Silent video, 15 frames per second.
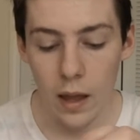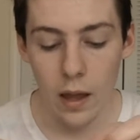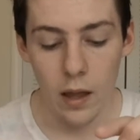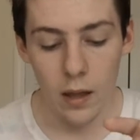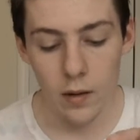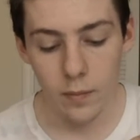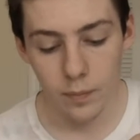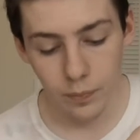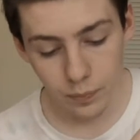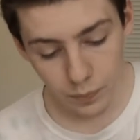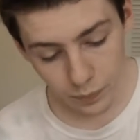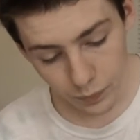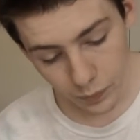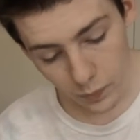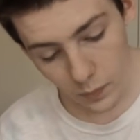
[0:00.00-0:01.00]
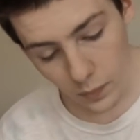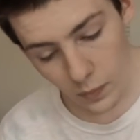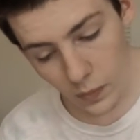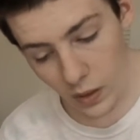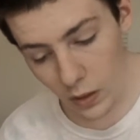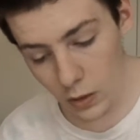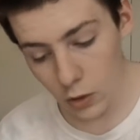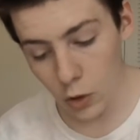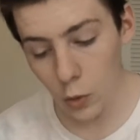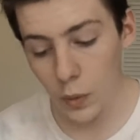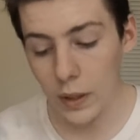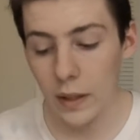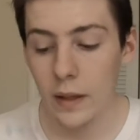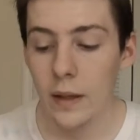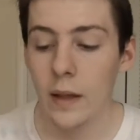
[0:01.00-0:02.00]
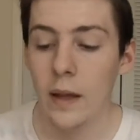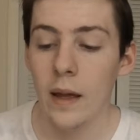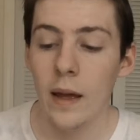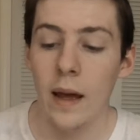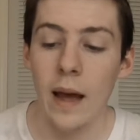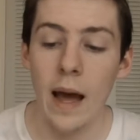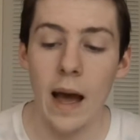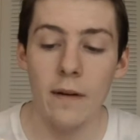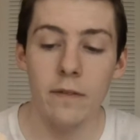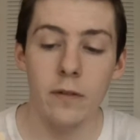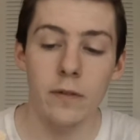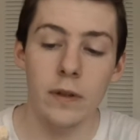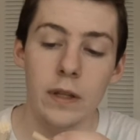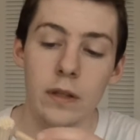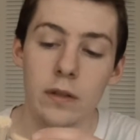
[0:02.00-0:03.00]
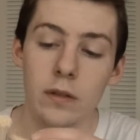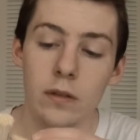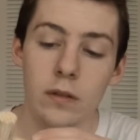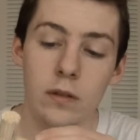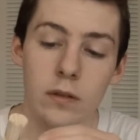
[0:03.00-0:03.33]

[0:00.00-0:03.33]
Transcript: and gluing half of it